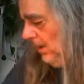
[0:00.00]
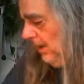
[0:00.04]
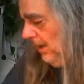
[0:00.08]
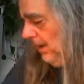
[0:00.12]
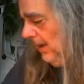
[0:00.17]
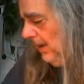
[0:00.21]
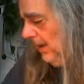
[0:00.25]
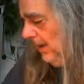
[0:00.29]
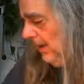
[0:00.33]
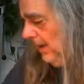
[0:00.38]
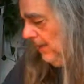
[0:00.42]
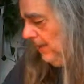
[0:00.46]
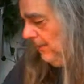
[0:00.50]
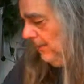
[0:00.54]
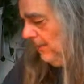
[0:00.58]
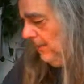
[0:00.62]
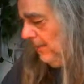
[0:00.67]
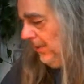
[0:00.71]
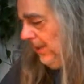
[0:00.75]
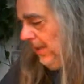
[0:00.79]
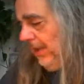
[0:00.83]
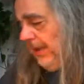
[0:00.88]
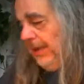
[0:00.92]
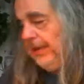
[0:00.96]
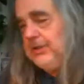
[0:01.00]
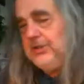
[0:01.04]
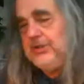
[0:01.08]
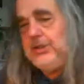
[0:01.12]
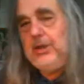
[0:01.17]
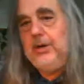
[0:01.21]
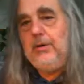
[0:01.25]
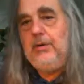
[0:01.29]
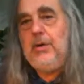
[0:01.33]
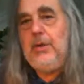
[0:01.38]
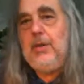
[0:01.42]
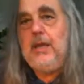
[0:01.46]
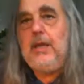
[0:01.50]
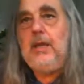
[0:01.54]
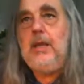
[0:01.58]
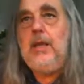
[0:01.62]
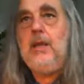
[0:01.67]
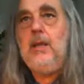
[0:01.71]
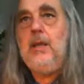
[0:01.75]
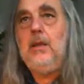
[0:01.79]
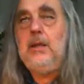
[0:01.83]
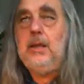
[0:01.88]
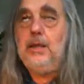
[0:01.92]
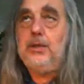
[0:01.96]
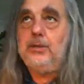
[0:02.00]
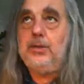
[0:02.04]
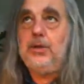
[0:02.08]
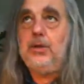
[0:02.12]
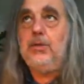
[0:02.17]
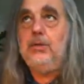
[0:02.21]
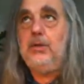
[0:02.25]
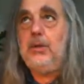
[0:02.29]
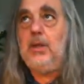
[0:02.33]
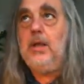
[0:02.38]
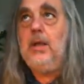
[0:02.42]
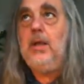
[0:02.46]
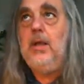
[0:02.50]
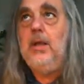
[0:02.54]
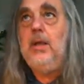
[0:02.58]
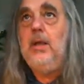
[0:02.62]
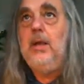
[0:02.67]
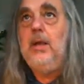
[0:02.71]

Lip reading: And generally, not generally,